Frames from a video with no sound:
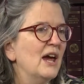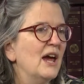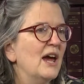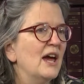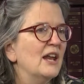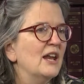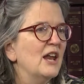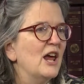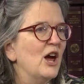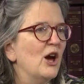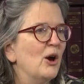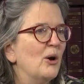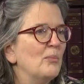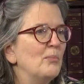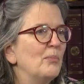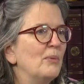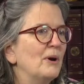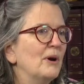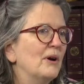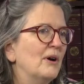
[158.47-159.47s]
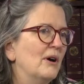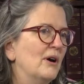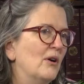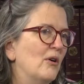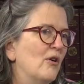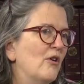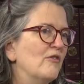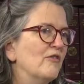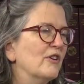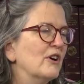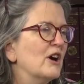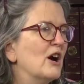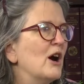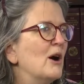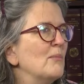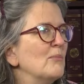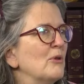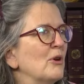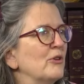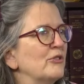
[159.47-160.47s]
and help
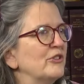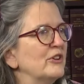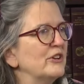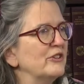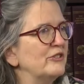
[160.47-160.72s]
overcome those and